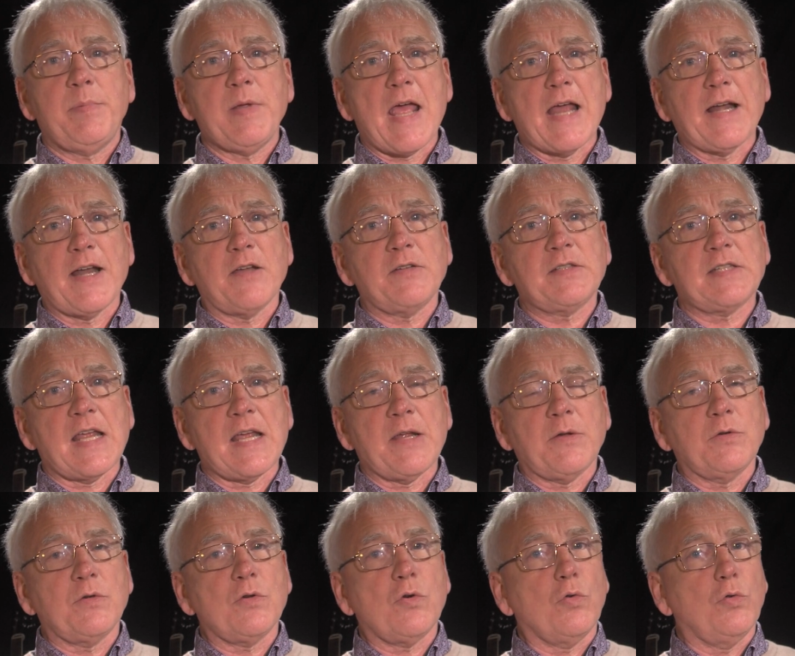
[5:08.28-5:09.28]
piano
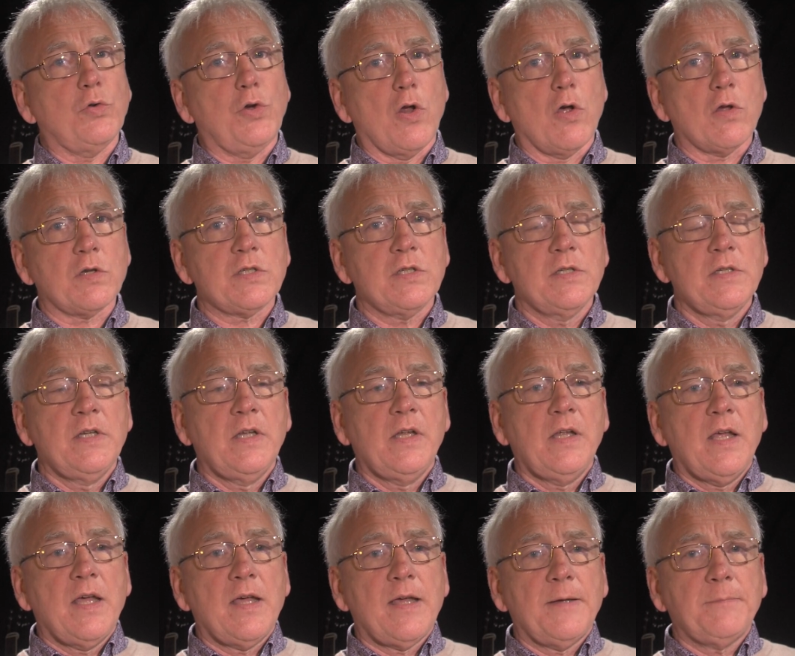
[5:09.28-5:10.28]
sound or not.
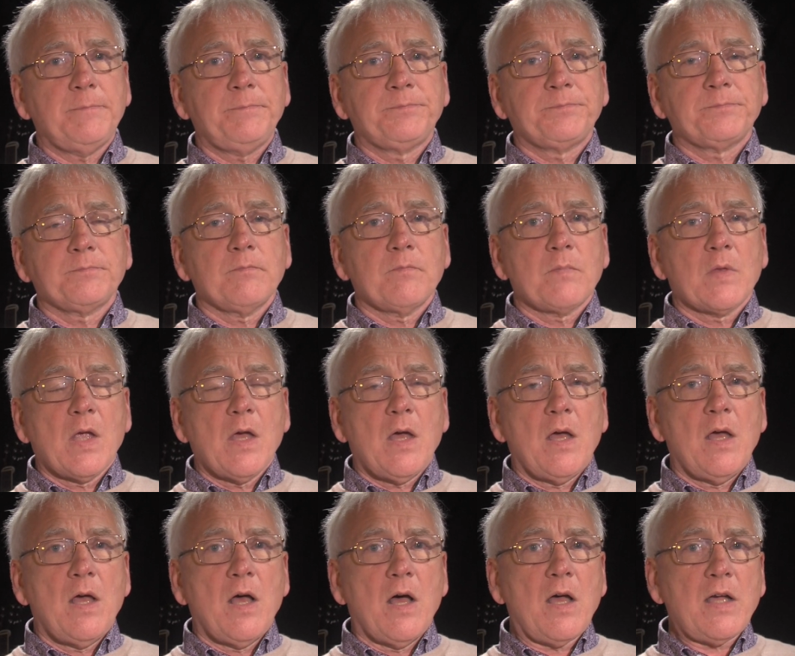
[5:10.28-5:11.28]
Um,
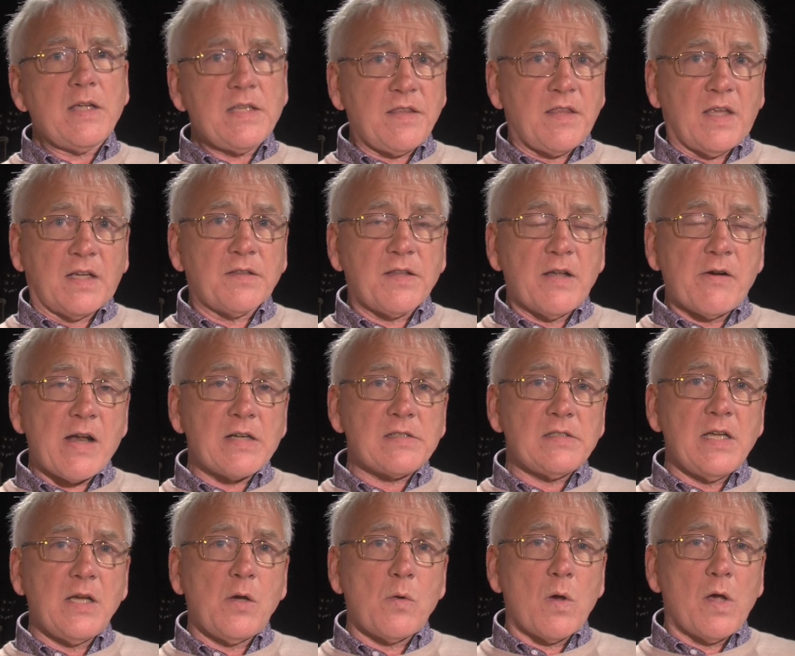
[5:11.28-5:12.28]
I think they're
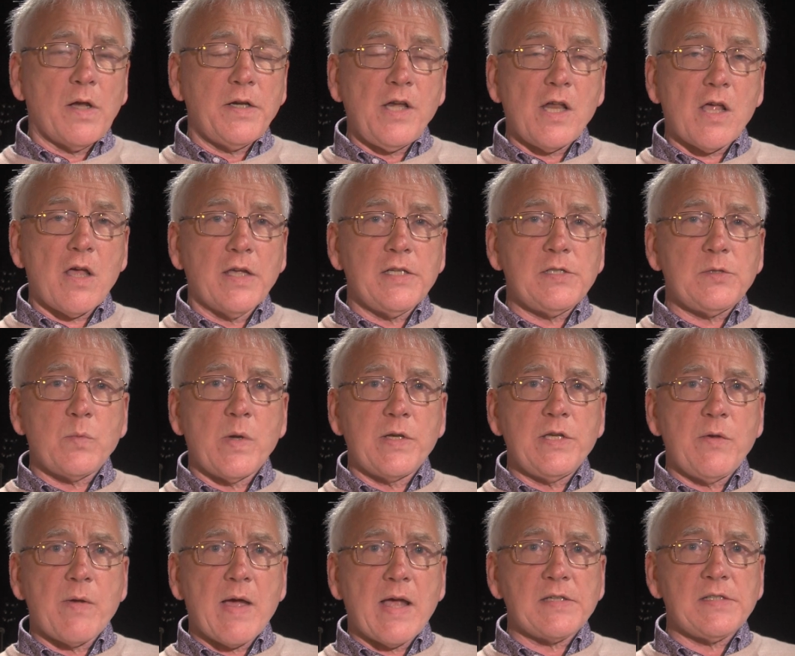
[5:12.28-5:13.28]
actually quite nice
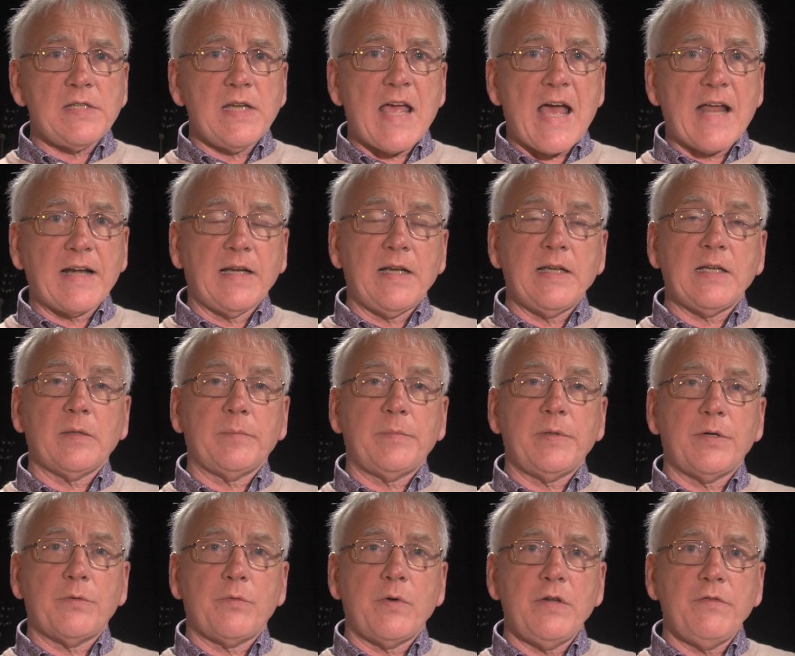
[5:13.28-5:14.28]
when you actually add a little
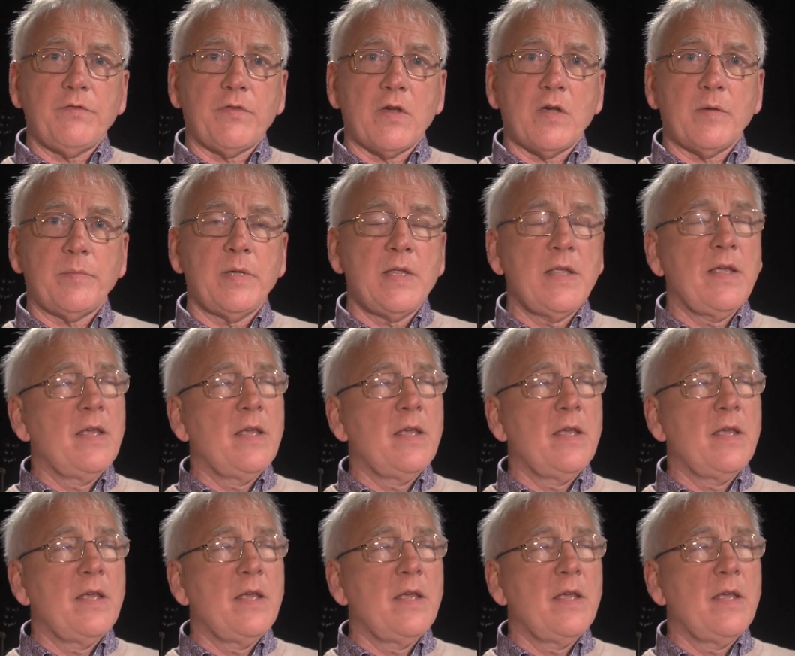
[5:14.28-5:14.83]
bit of reverb.